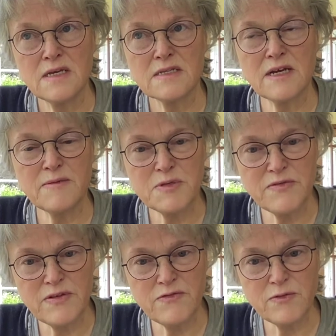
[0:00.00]
types
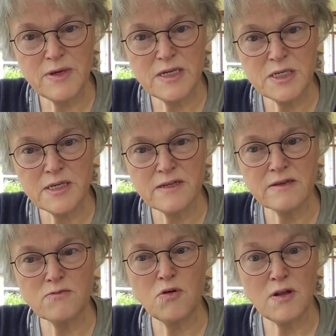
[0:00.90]
of
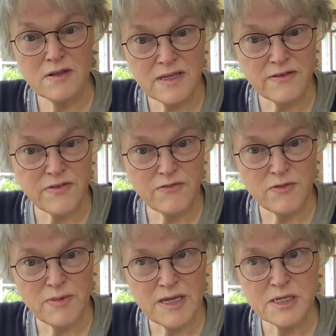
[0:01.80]
information, quality of
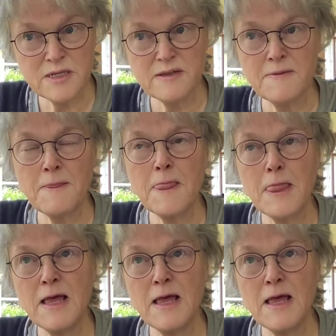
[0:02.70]
information.